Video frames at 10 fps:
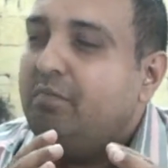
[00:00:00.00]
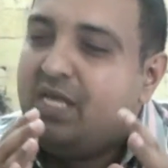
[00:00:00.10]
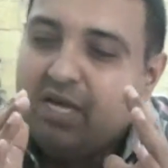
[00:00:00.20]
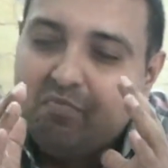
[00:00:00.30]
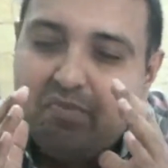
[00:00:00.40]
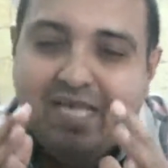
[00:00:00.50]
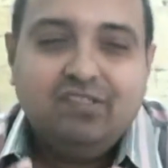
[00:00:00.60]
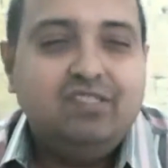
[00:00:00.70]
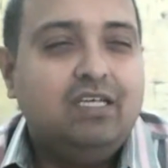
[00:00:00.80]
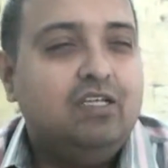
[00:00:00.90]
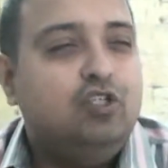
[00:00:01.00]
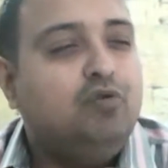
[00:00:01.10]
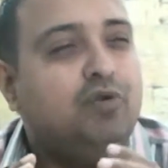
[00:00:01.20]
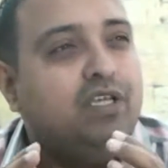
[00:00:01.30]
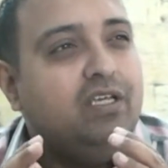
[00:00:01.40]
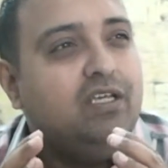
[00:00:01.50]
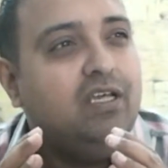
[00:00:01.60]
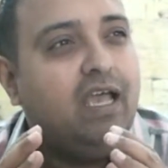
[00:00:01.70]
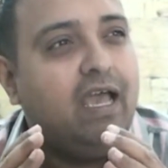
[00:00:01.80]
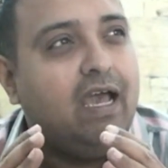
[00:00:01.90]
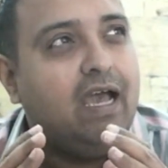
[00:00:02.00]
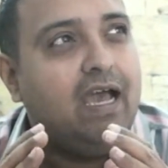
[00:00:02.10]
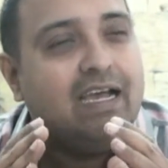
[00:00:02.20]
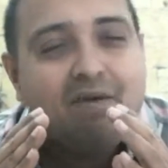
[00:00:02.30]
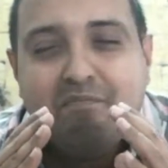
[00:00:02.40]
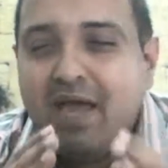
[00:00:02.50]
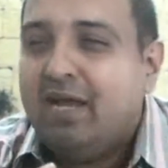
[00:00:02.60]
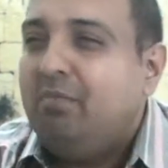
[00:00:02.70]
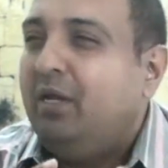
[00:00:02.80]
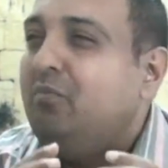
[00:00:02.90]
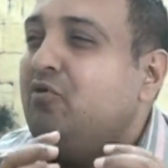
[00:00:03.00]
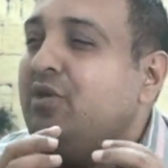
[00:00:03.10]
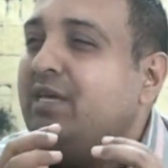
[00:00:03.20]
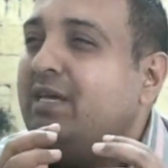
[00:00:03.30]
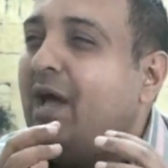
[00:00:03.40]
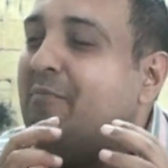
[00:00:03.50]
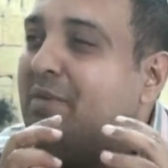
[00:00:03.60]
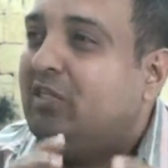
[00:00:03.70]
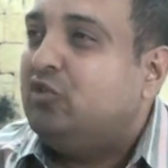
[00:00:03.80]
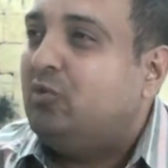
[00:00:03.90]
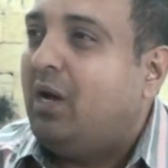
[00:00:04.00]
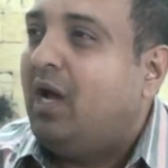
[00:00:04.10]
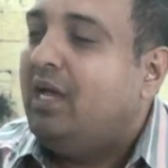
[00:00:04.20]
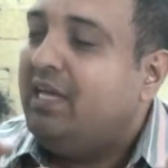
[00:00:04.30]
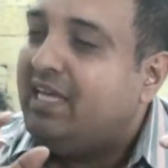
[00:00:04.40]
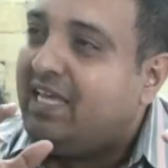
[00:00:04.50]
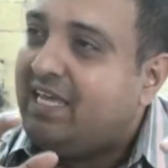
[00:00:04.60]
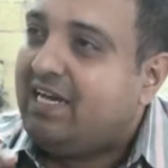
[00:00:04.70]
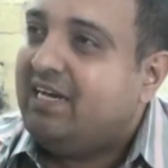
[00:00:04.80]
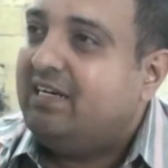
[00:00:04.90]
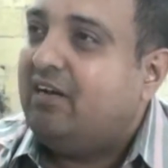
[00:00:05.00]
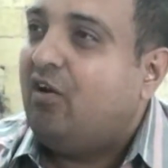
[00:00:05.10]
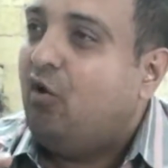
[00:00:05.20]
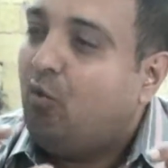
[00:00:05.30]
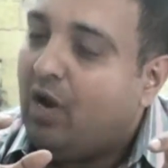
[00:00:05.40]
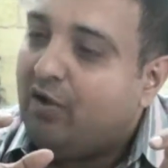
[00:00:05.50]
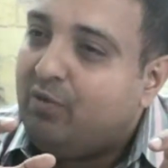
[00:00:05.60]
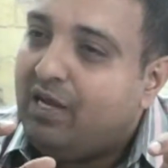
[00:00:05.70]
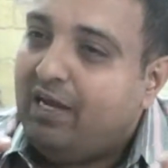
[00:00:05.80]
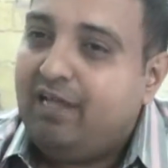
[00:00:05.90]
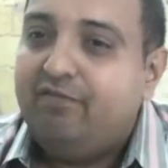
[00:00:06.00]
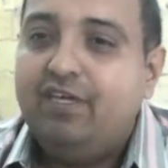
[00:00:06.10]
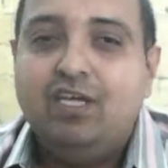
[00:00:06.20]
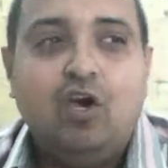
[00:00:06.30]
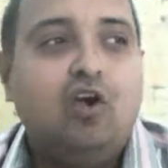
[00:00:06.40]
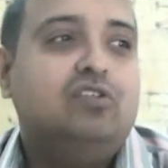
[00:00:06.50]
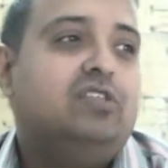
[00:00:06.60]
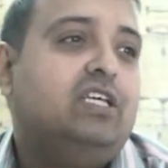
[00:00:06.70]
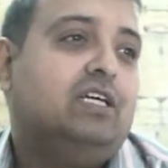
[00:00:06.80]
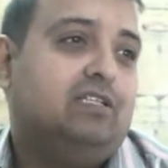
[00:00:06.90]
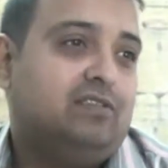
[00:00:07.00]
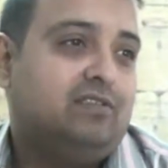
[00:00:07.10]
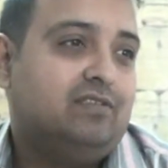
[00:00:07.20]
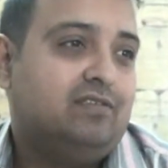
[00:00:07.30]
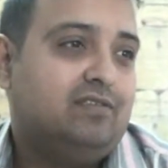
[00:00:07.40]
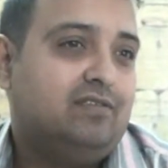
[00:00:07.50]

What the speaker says: being a blessing, doing a commandment, doing a mitzvah here while we are living on the earth.